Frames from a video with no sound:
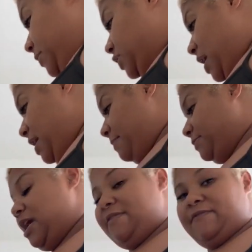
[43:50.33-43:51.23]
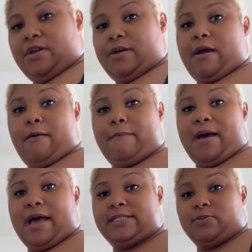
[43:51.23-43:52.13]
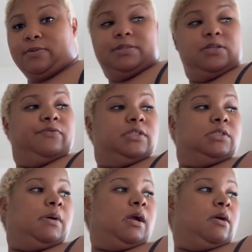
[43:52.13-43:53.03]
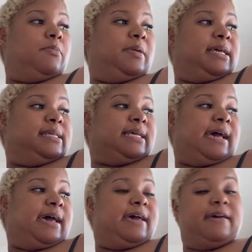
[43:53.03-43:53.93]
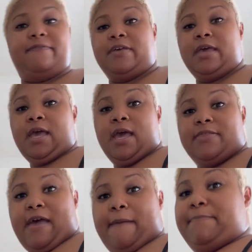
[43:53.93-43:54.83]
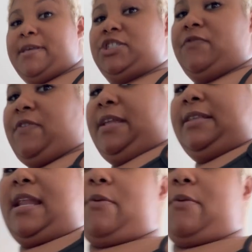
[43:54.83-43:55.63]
trying to figure out my swimsuit for tomorrow because I have that beach event that I